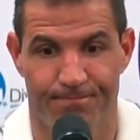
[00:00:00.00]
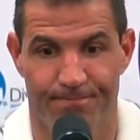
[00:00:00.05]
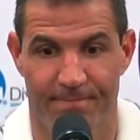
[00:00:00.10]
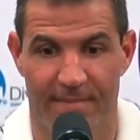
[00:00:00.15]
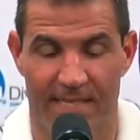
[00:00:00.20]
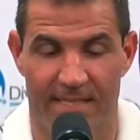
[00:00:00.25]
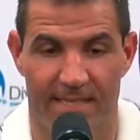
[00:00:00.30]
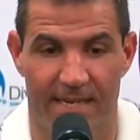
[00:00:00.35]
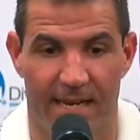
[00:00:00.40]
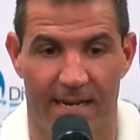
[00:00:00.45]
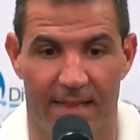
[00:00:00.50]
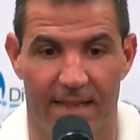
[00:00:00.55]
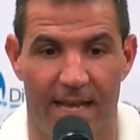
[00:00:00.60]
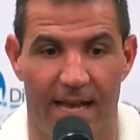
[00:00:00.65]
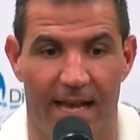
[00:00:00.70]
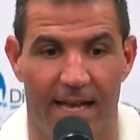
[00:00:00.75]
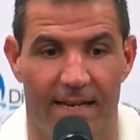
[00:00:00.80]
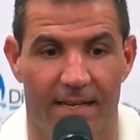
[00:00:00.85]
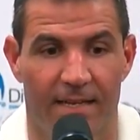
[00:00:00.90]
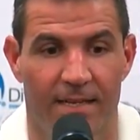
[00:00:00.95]
that's not a
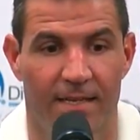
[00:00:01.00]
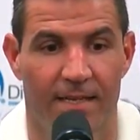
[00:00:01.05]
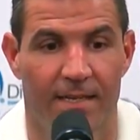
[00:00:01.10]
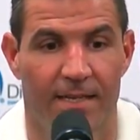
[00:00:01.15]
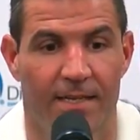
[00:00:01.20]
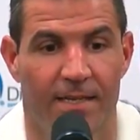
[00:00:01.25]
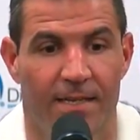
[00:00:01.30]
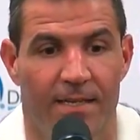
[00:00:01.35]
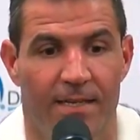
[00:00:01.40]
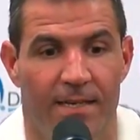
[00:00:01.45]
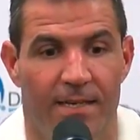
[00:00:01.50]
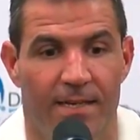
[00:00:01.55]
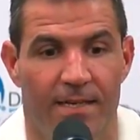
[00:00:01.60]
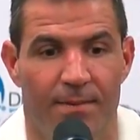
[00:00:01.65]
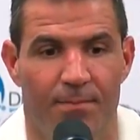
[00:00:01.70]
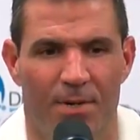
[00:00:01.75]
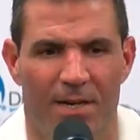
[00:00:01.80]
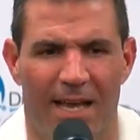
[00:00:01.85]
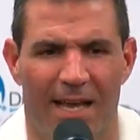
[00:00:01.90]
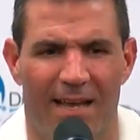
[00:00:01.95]
lot.
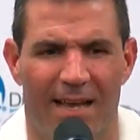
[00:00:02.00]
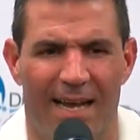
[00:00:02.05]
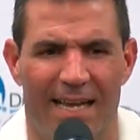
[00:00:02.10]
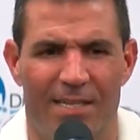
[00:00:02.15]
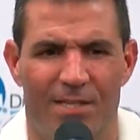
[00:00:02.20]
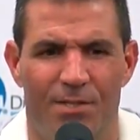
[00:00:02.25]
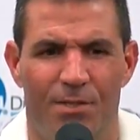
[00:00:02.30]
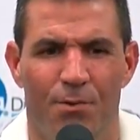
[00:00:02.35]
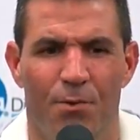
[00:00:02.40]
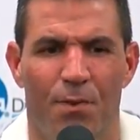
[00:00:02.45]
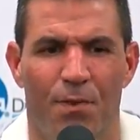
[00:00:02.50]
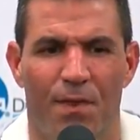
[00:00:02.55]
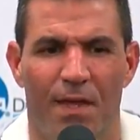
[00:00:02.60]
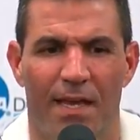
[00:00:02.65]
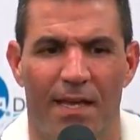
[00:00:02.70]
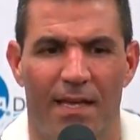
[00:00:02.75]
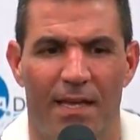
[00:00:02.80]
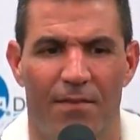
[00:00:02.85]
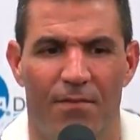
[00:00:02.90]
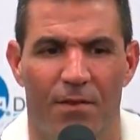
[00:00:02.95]
Uh, but I, I do
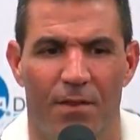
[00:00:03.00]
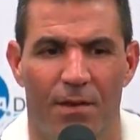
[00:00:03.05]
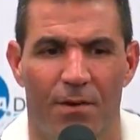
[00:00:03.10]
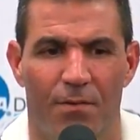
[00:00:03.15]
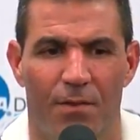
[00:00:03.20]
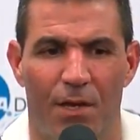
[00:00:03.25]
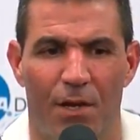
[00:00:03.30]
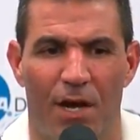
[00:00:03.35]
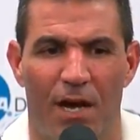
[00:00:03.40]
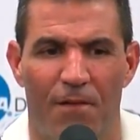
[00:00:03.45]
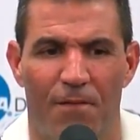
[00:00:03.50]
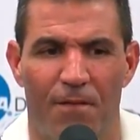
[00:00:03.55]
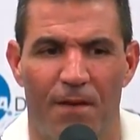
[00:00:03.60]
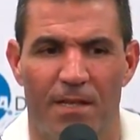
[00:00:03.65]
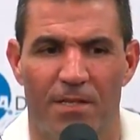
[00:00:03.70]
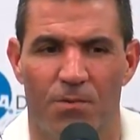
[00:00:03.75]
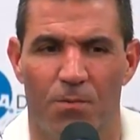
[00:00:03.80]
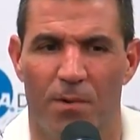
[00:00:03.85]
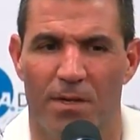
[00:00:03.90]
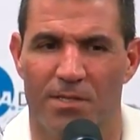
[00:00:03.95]
think, even though the
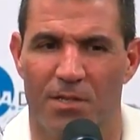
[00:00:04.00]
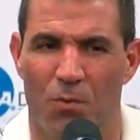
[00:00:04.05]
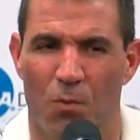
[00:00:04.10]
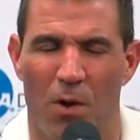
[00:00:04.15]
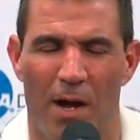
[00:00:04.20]
offense wasn't